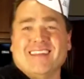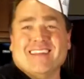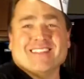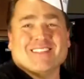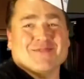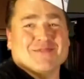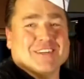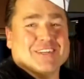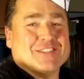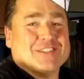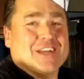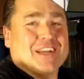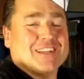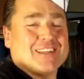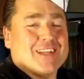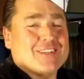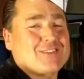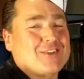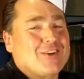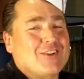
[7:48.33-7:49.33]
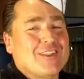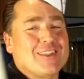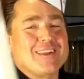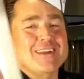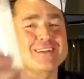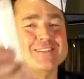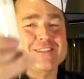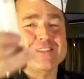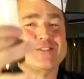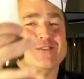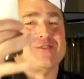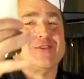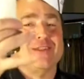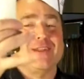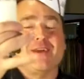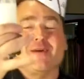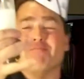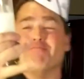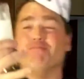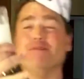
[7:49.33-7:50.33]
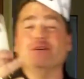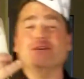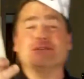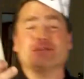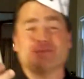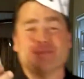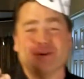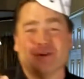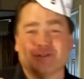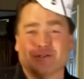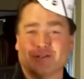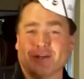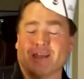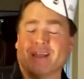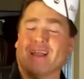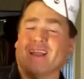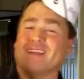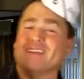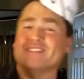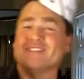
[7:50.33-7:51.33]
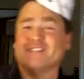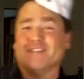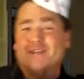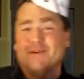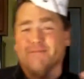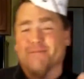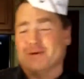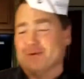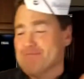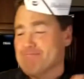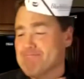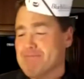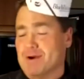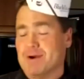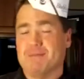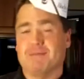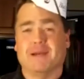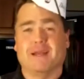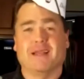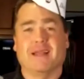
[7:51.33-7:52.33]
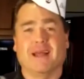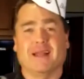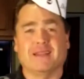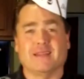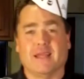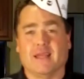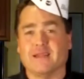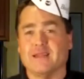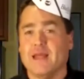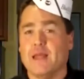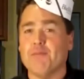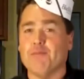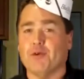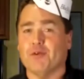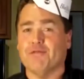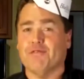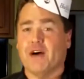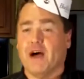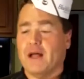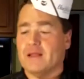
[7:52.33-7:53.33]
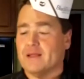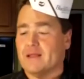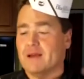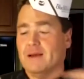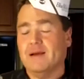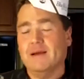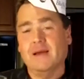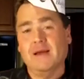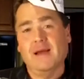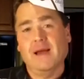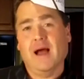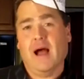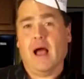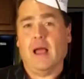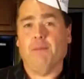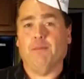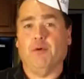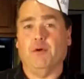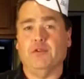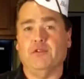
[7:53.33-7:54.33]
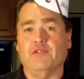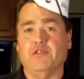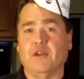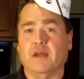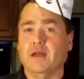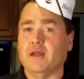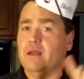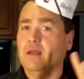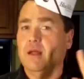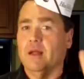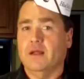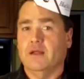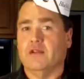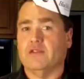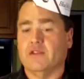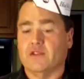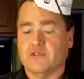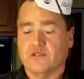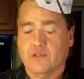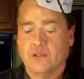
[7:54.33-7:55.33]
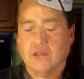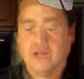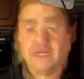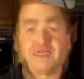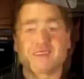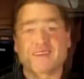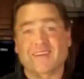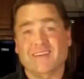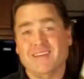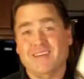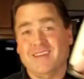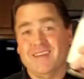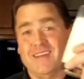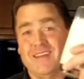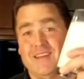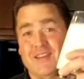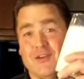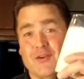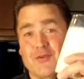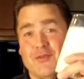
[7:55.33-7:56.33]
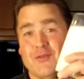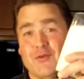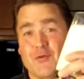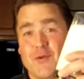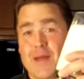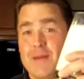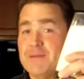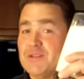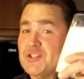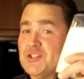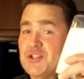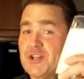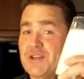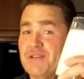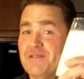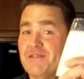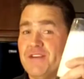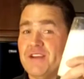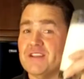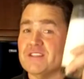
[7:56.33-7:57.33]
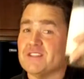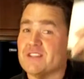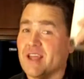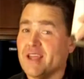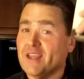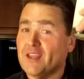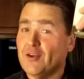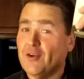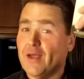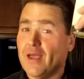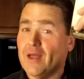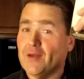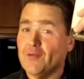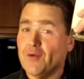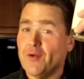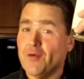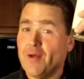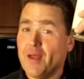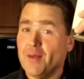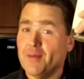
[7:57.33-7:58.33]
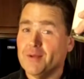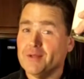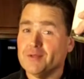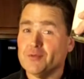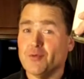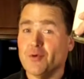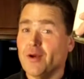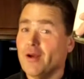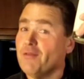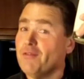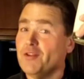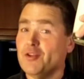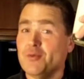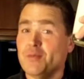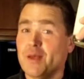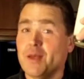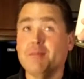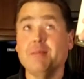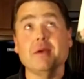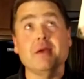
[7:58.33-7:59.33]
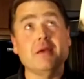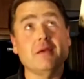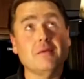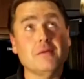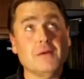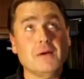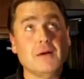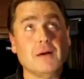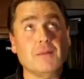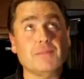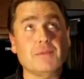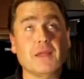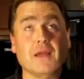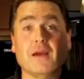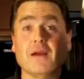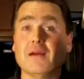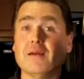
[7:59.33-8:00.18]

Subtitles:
That is a milkshake. That's all it is. It's really a booze milkshake. I could see you putting bourbon in that thing. They put vodka. I put gin. This thing's delicious. Either the Ramos Gin Fizz, thank you, Henry Ramos, wherever you may be, up